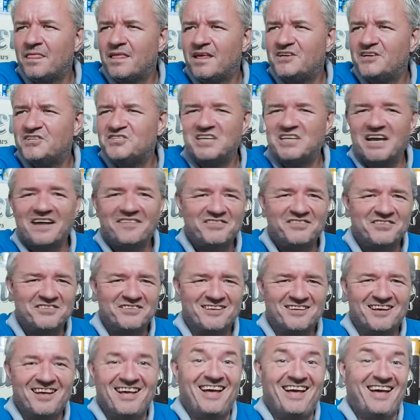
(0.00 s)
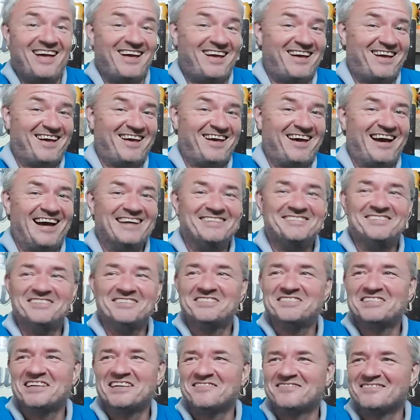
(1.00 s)
7. Out of
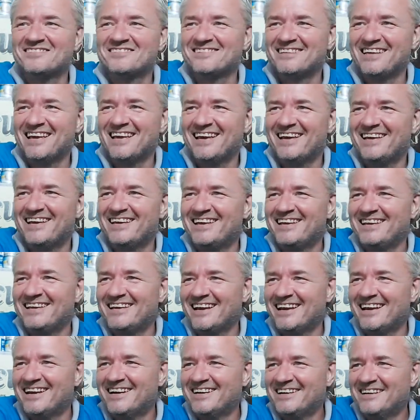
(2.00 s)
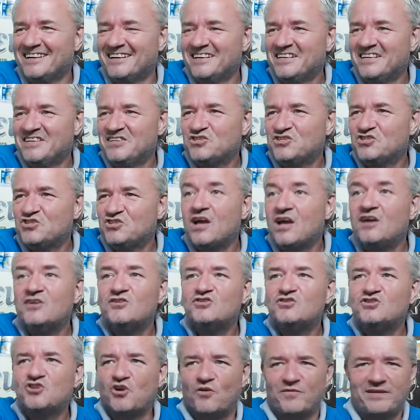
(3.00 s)
7. Yeah.
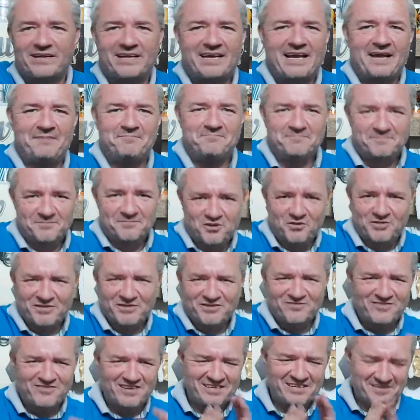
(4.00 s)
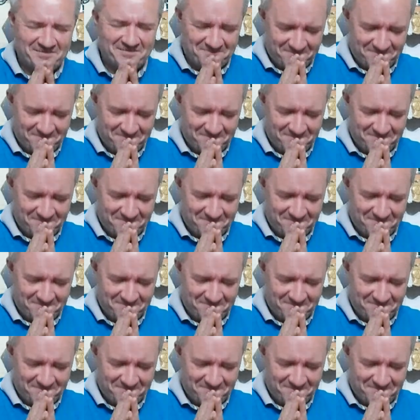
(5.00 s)
Sorry, Kemp. Sorry, Craig.